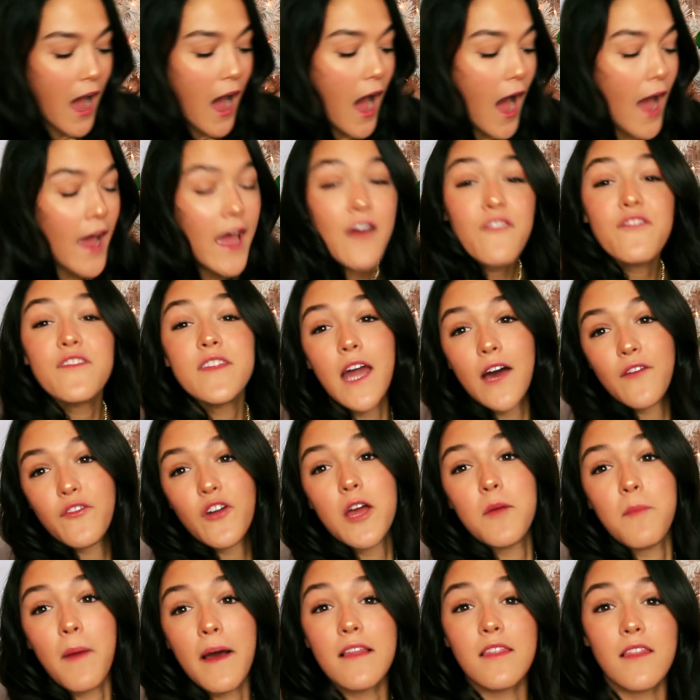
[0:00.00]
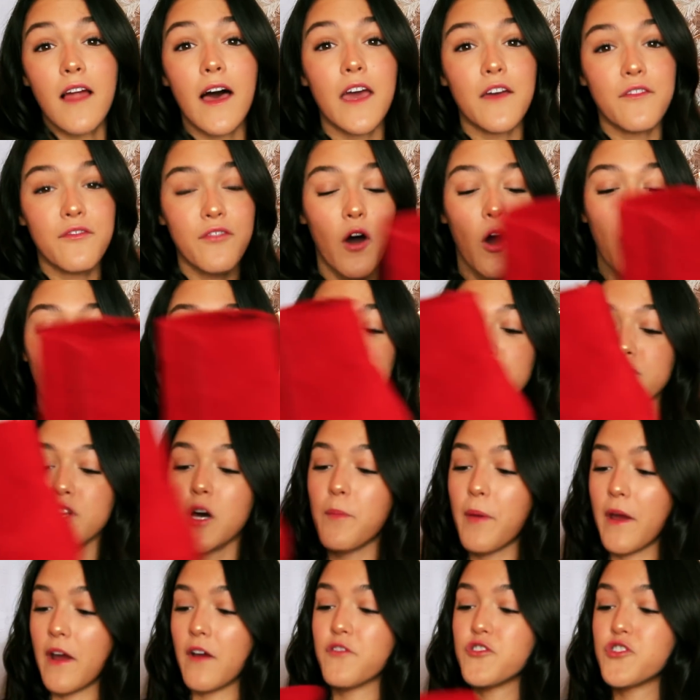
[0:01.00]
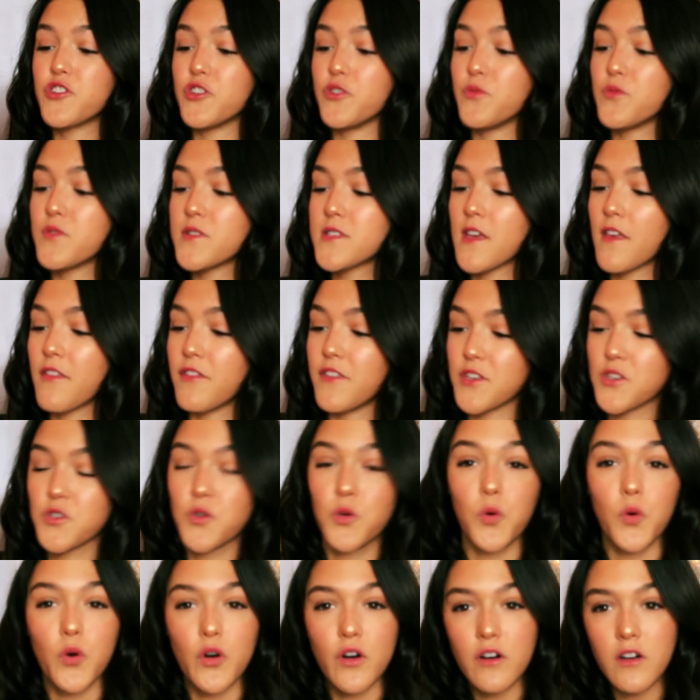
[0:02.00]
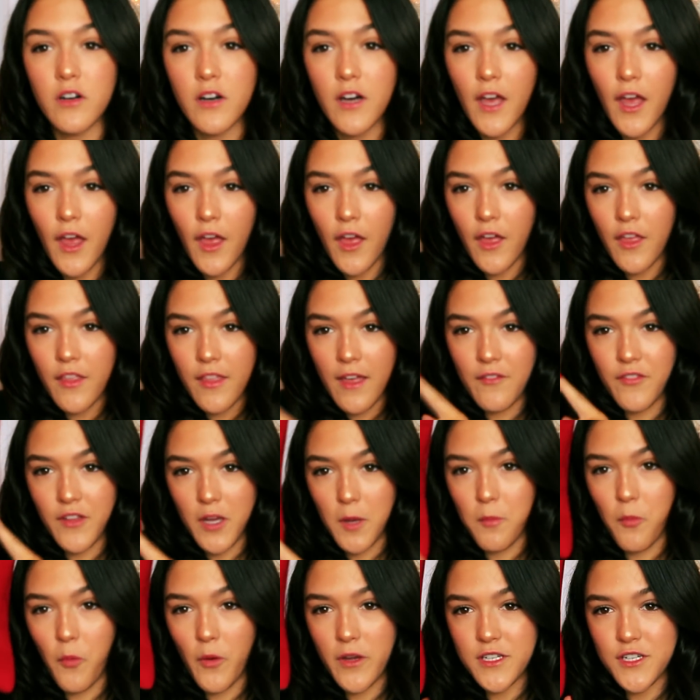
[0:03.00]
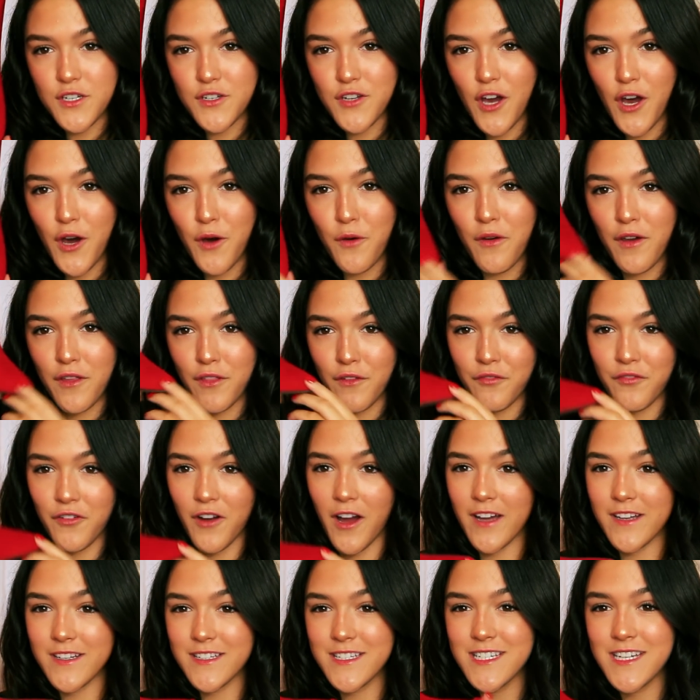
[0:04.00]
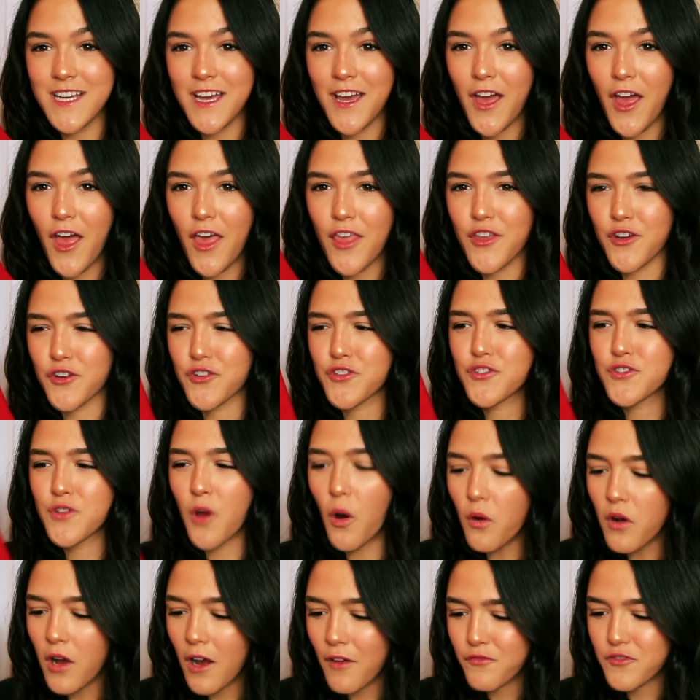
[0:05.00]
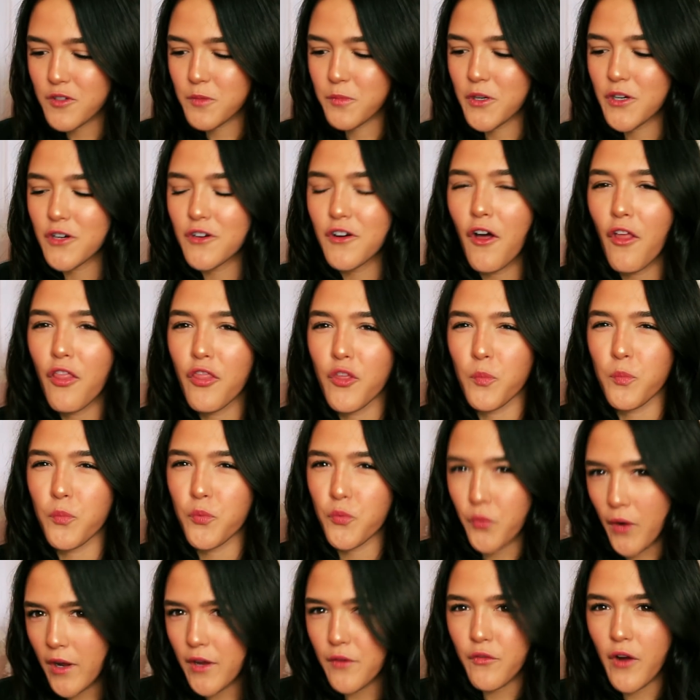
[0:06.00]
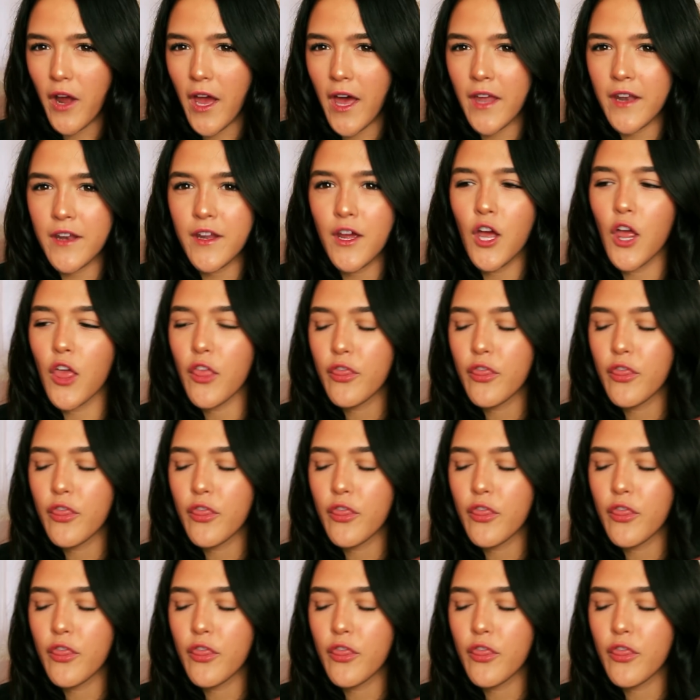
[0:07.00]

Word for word: I have never in my life owned a pair of shoes this cool. They have like a pointy toe in the front. They're so comfortable. They're bright red.